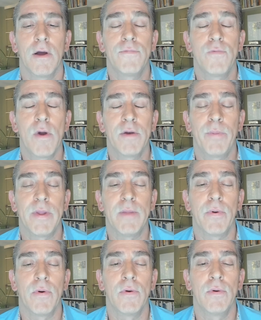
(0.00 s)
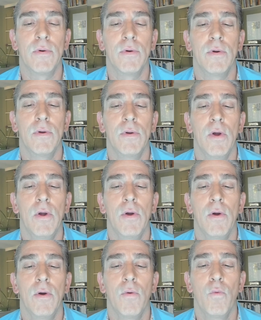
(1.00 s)
one people,
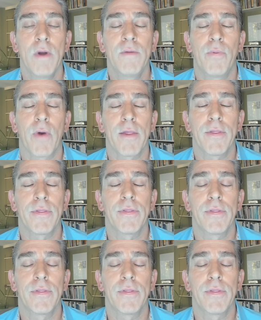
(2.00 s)
one breath,